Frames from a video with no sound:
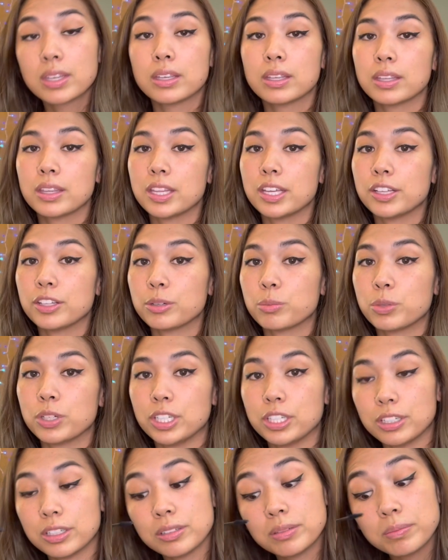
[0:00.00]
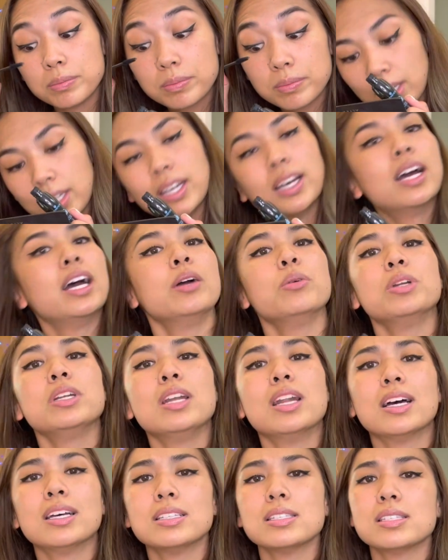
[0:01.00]
they look pretty good. I would
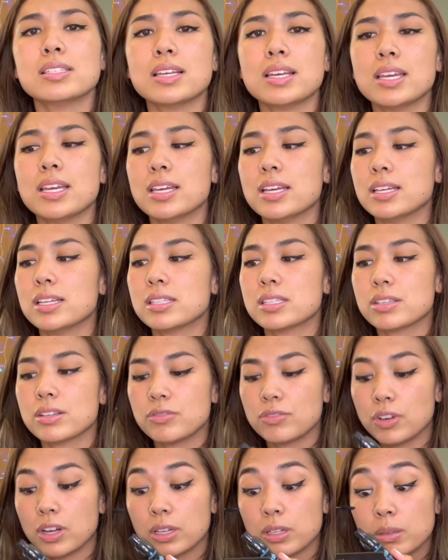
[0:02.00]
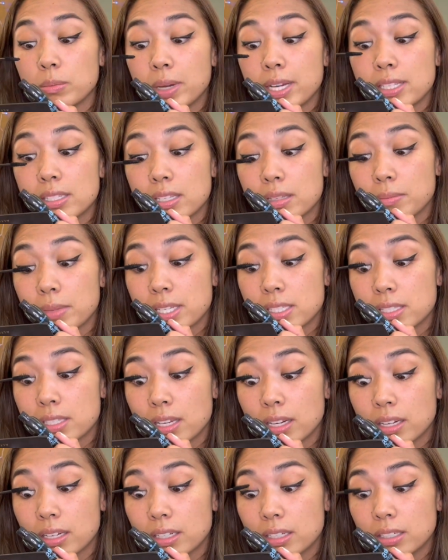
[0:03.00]
not say it's a volumizing
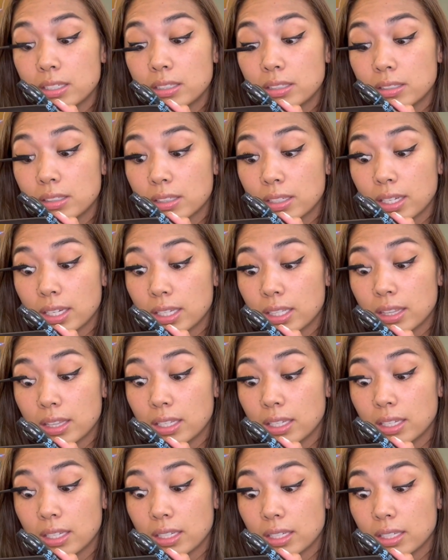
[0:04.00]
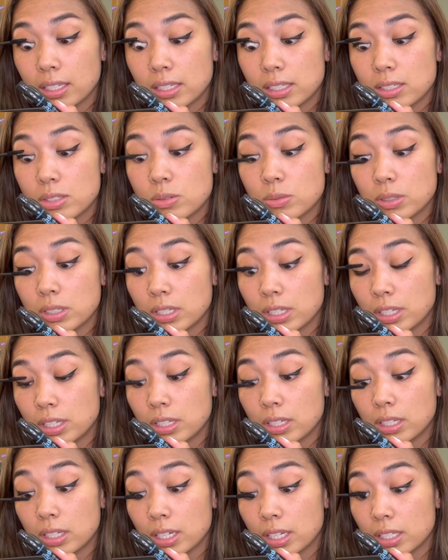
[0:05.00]
mascara. I think it is really
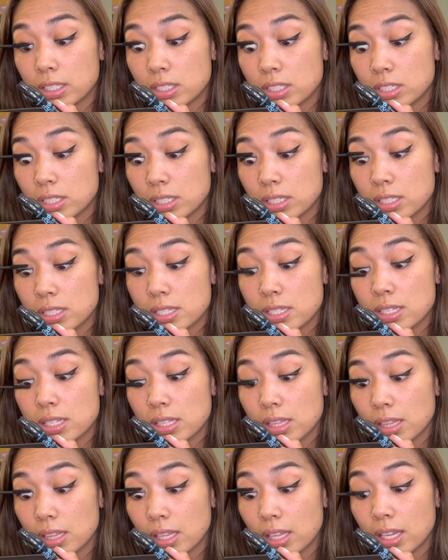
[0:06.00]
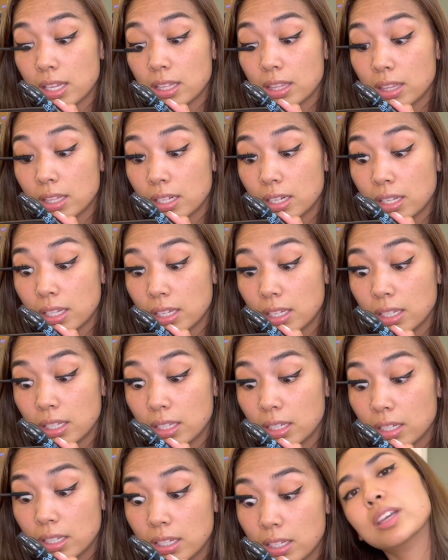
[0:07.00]
good at just lengthening.
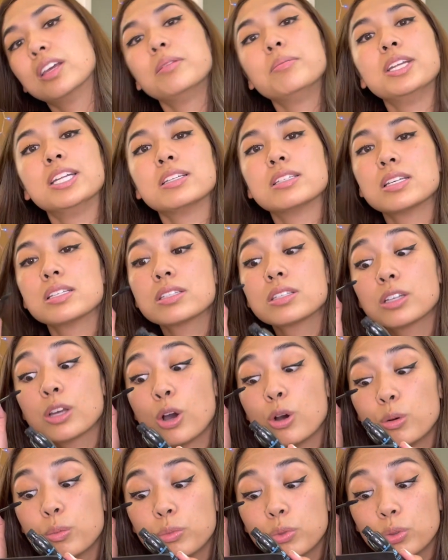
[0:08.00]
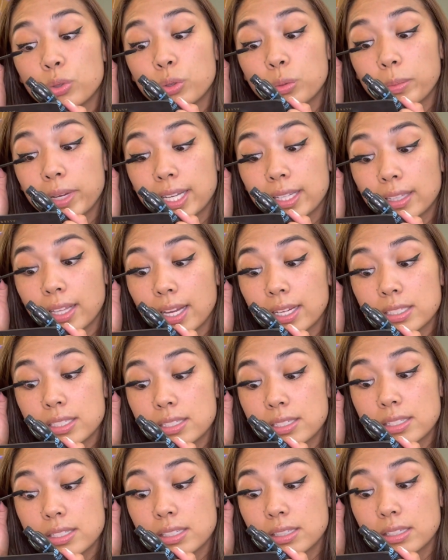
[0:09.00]
I mean, it does comb through my
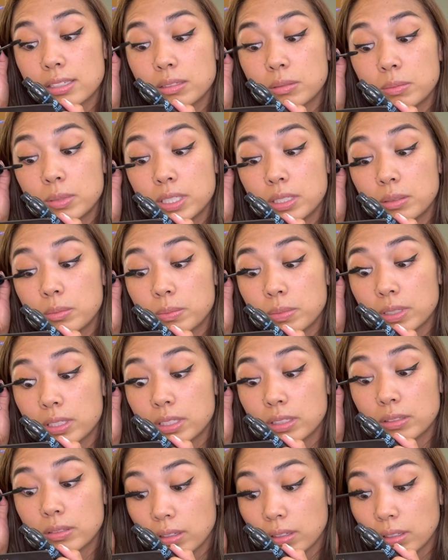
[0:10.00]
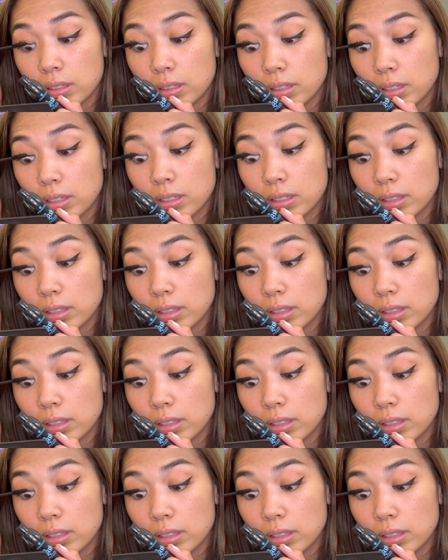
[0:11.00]
lashes a little bit, but not